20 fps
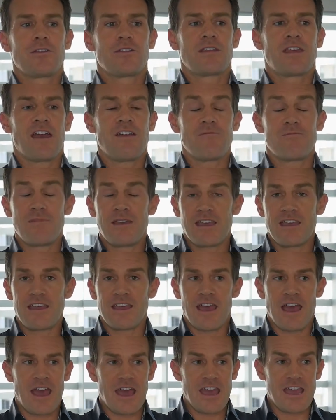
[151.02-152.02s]
gave
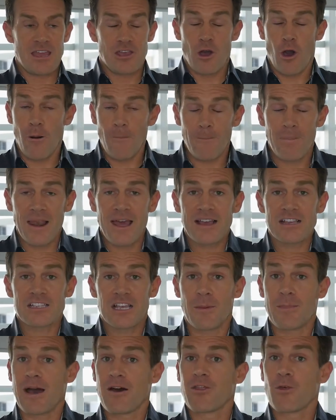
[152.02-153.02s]
me a
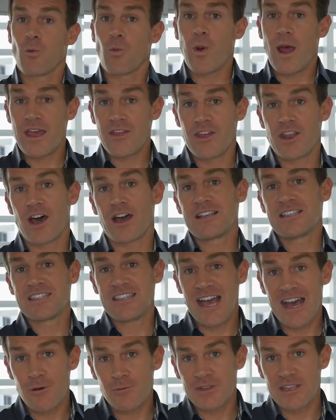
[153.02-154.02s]
complex about the way that I
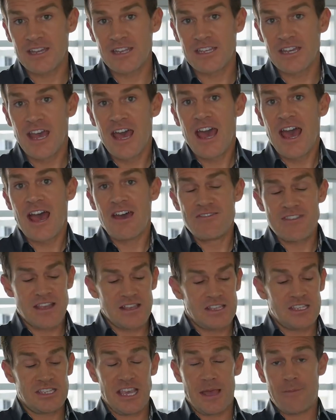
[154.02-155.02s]
sounded and
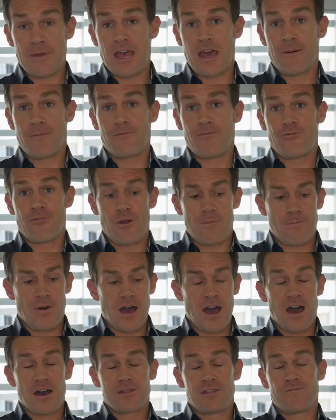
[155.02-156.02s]
then set me up for a
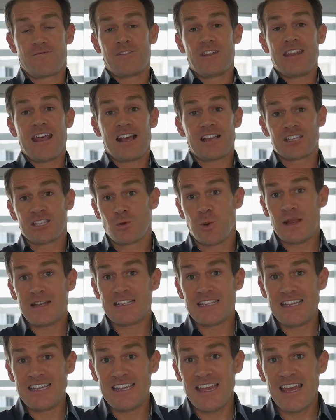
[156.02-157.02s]
path of the next
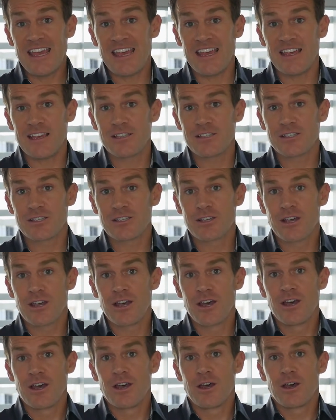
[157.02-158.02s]
20 years
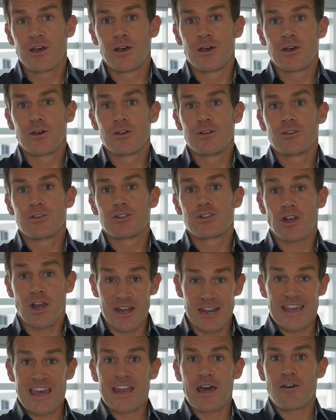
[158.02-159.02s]

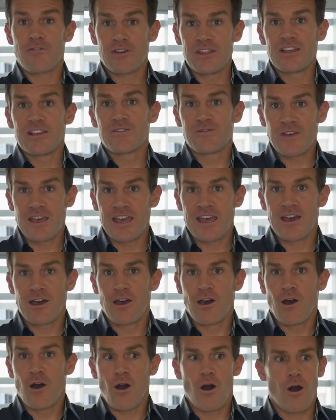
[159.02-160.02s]
trying to get over this
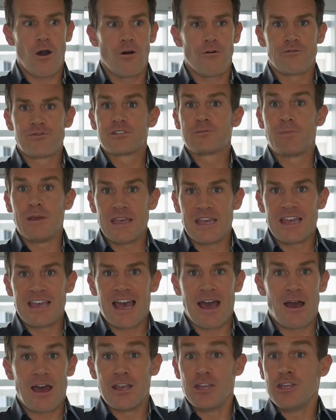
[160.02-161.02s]
fear of speaking
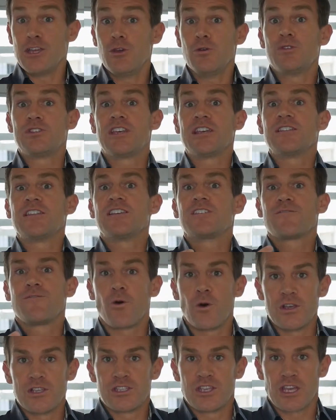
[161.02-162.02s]
out and using this
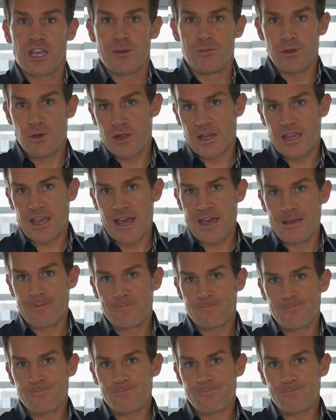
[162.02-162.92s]
voice to communicate.